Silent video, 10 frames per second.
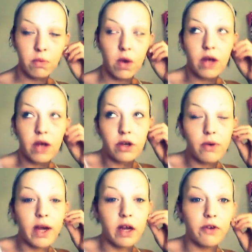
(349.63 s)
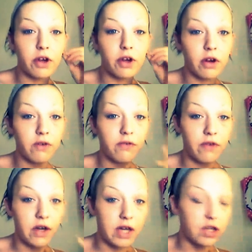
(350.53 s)
while you're waiting for your
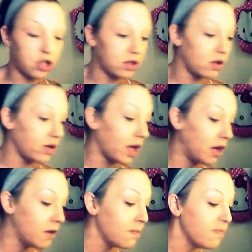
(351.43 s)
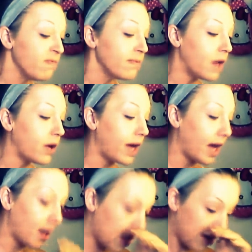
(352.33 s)
foundation to soak in. Okay.